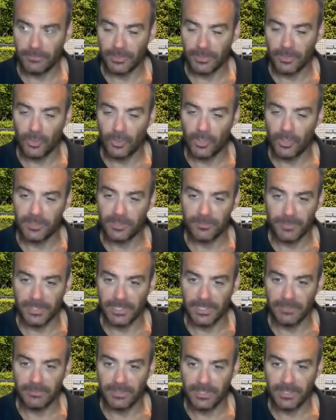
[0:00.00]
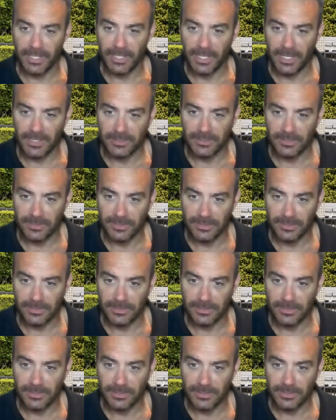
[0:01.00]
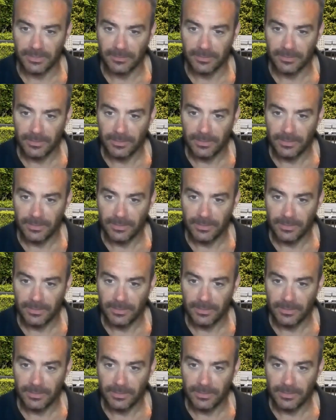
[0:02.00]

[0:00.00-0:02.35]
client has been living in the house and it's existing